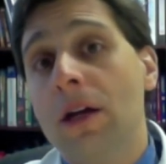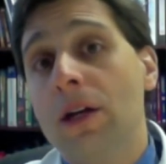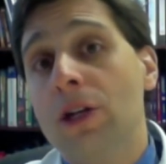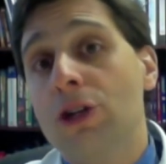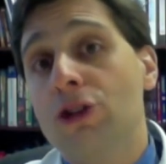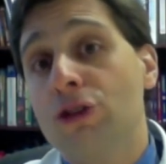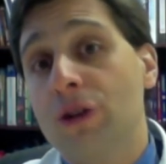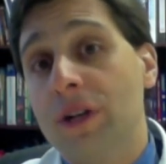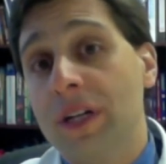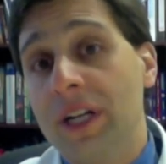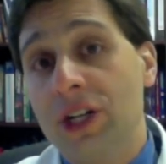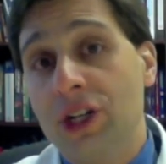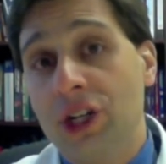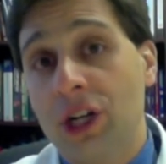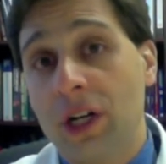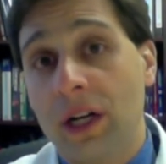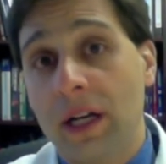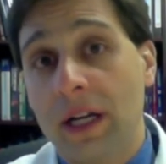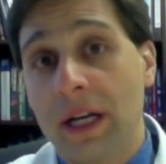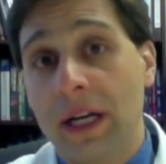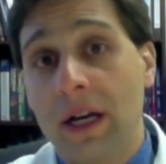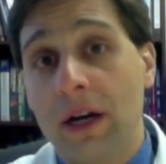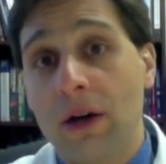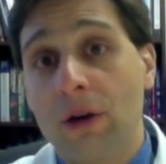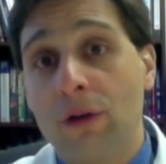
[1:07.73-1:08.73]

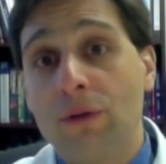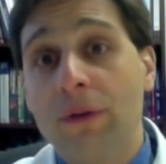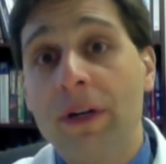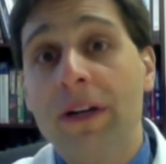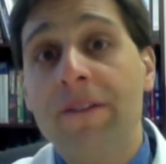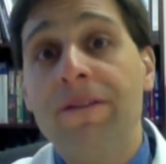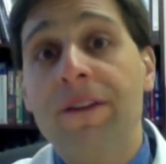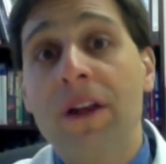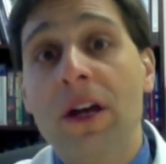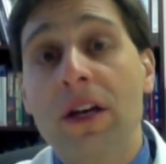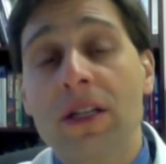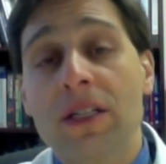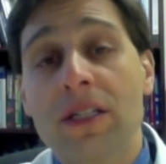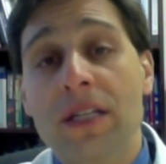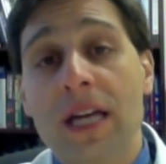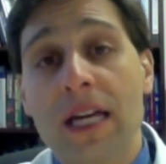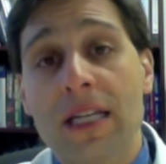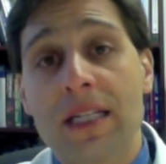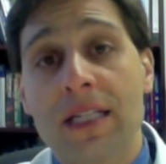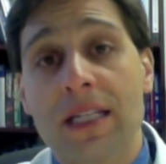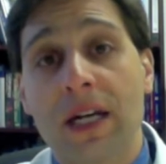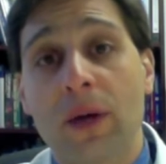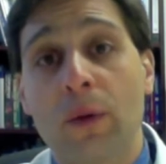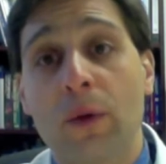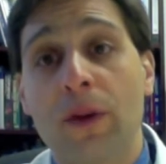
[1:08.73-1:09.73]
Traditionally, reflux
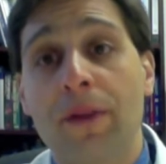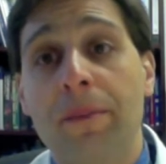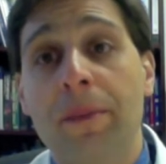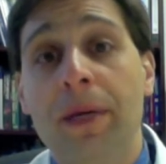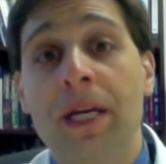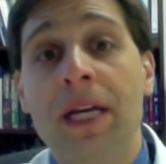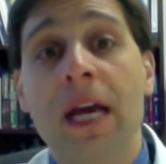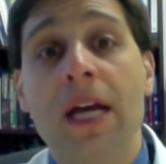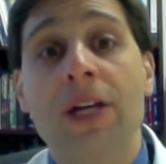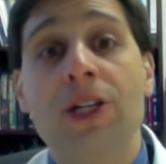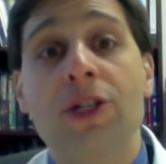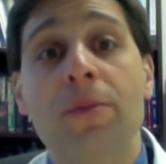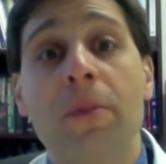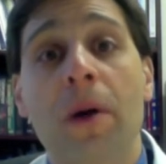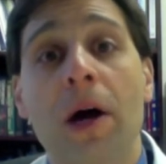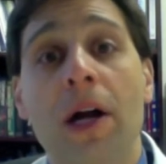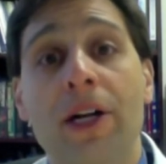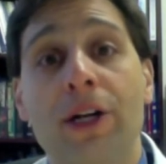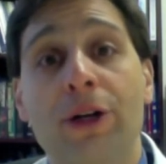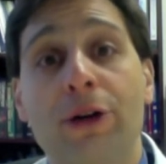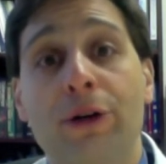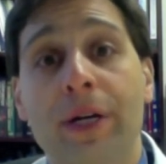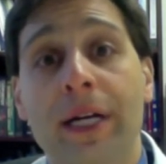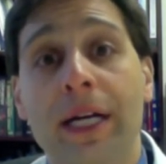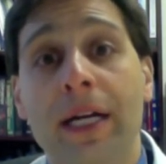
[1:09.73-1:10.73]
testing with pH
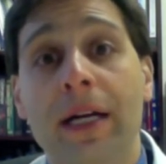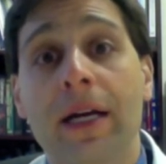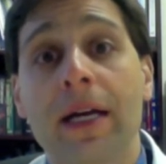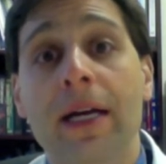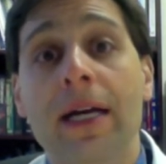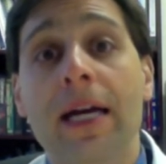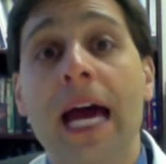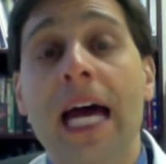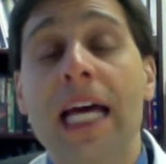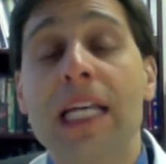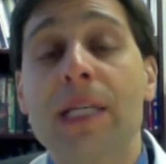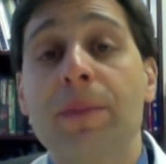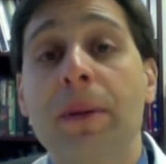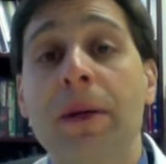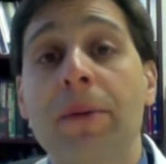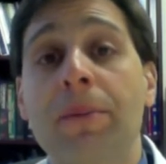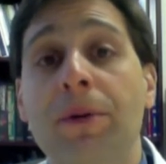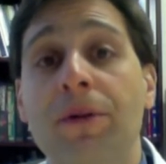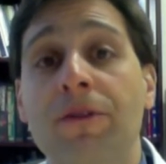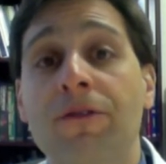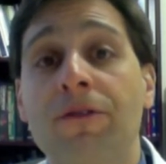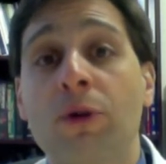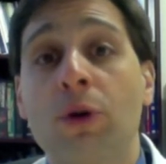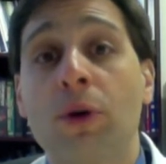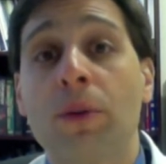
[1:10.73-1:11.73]
monitoring has been
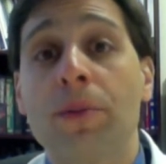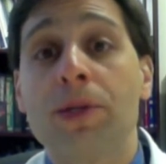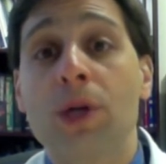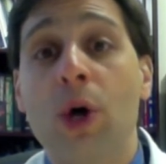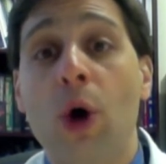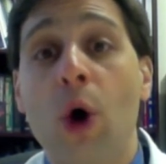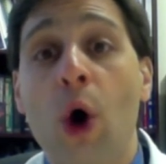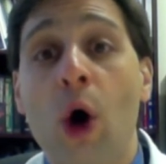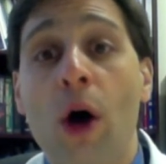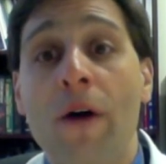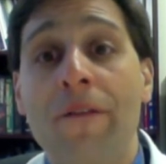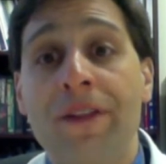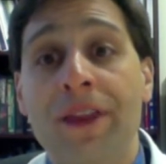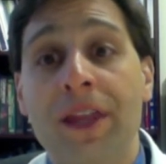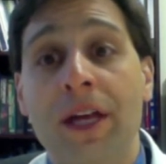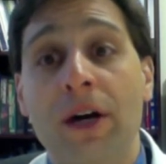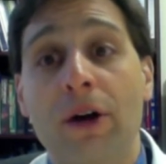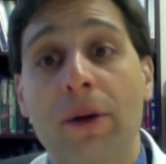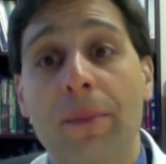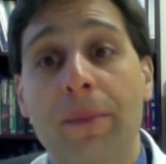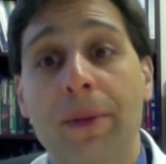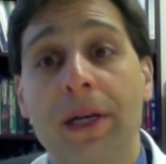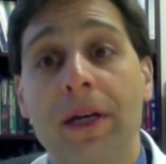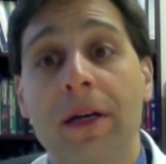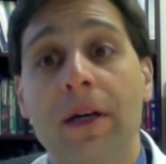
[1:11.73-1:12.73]
performed off
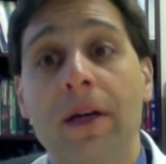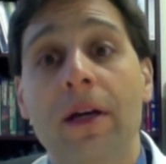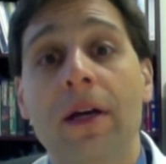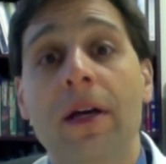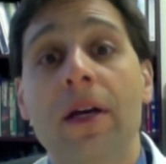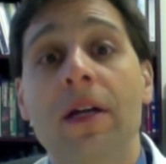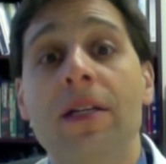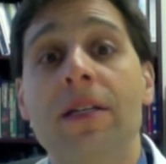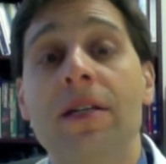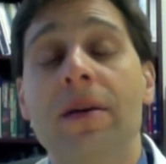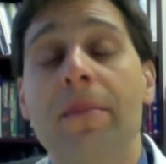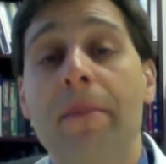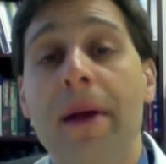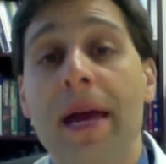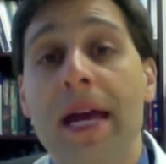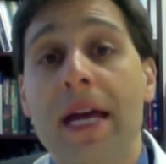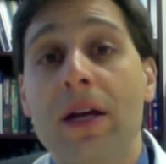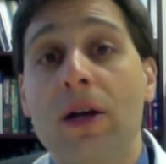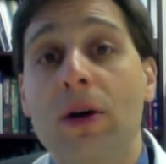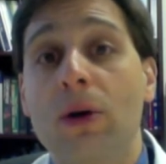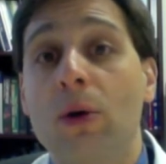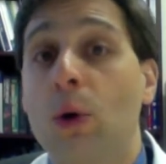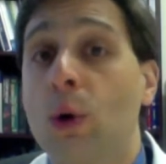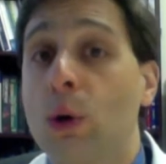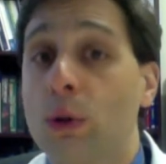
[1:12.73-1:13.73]
therapy to make
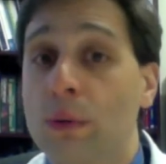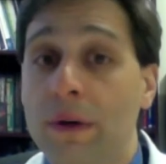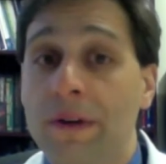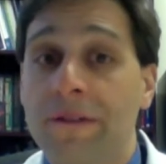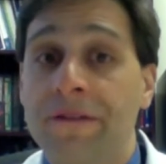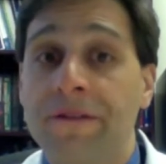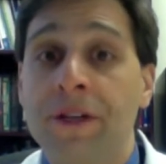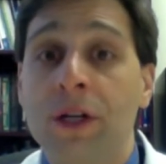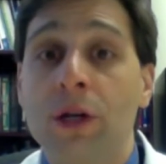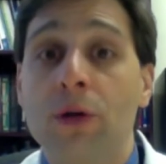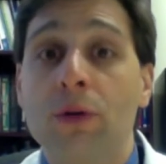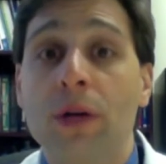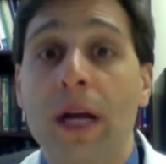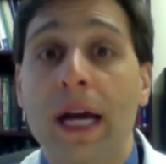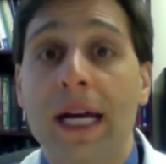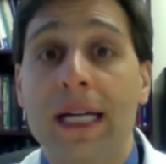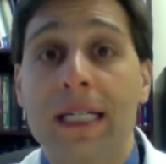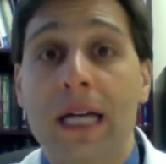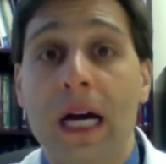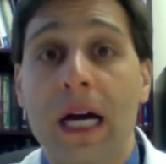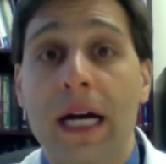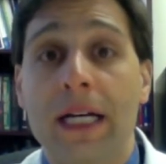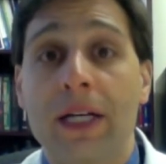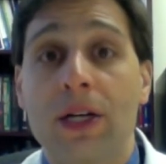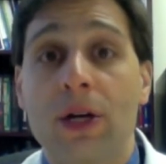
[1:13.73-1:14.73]
or refute a
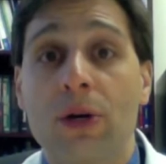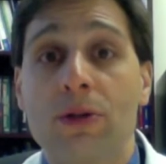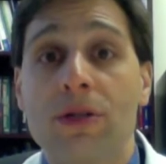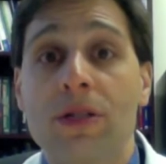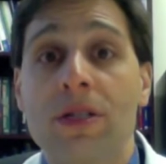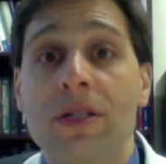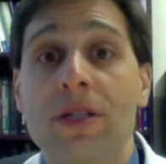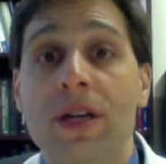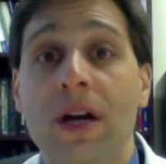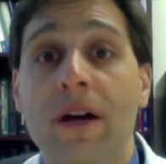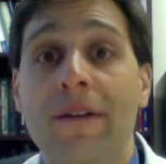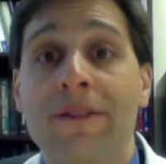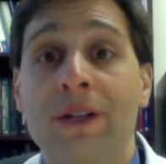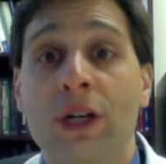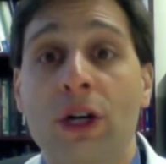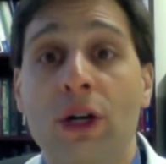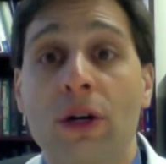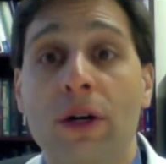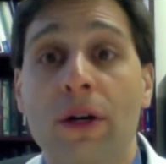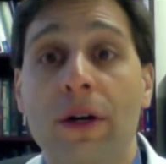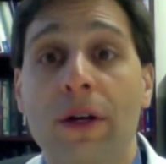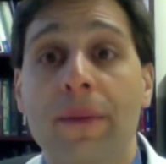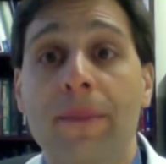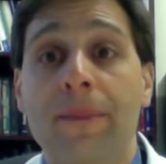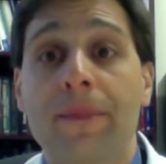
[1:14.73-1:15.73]
diagnosis of GERD.